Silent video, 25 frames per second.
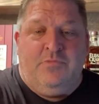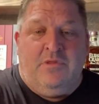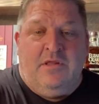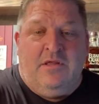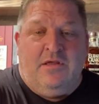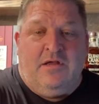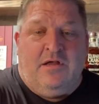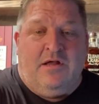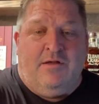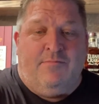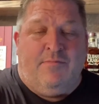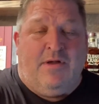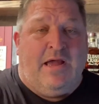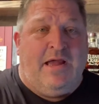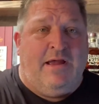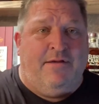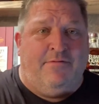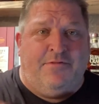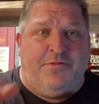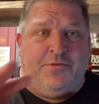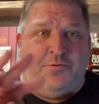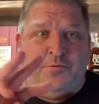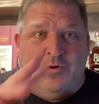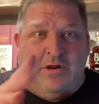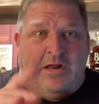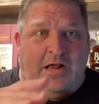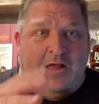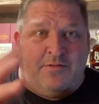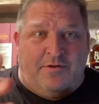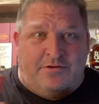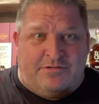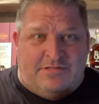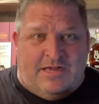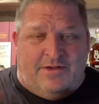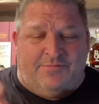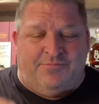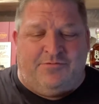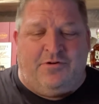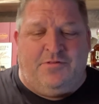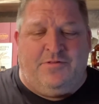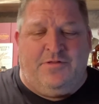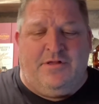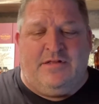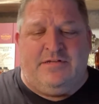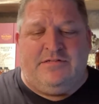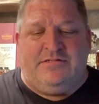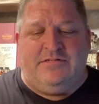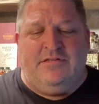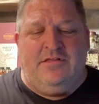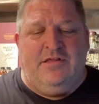I have 3 others after
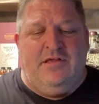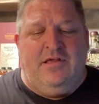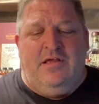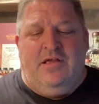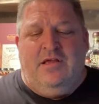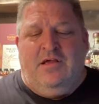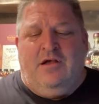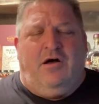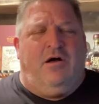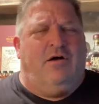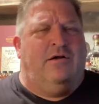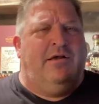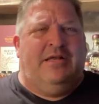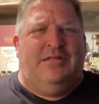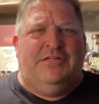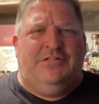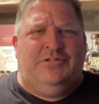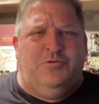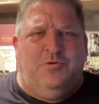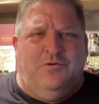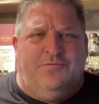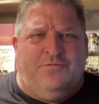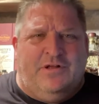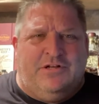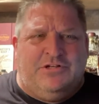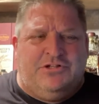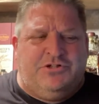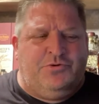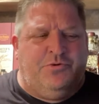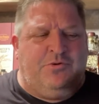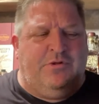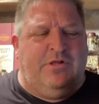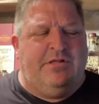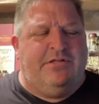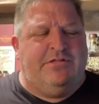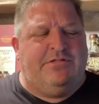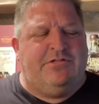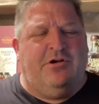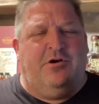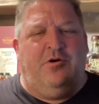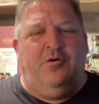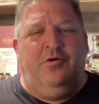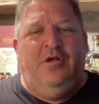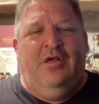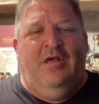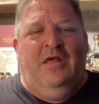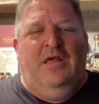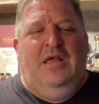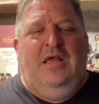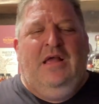this I'll get to eventually.
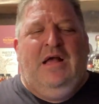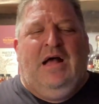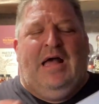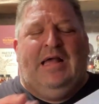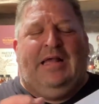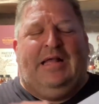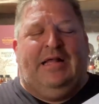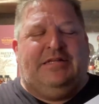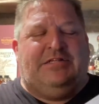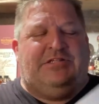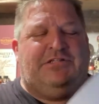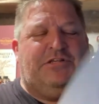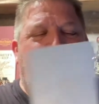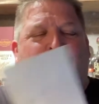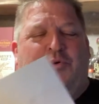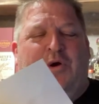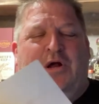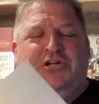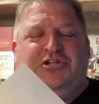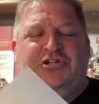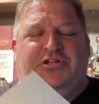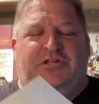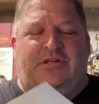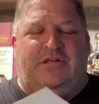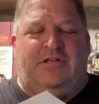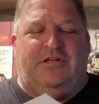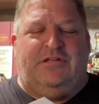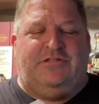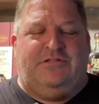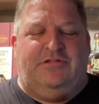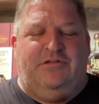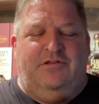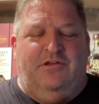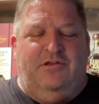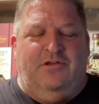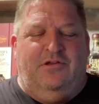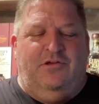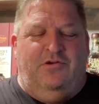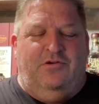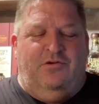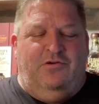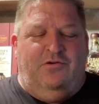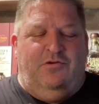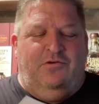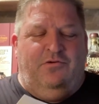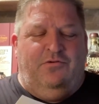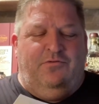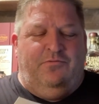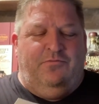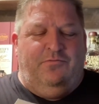So I guess the question is,
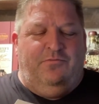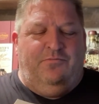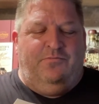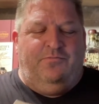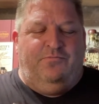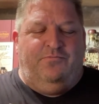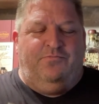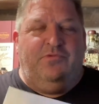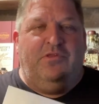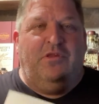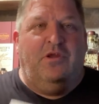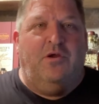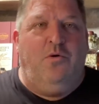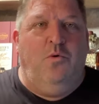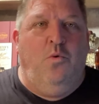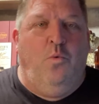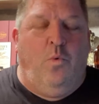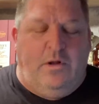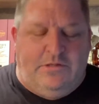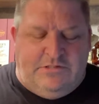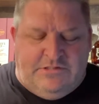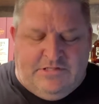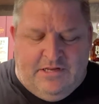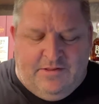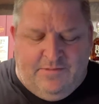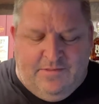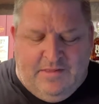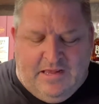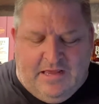what's in the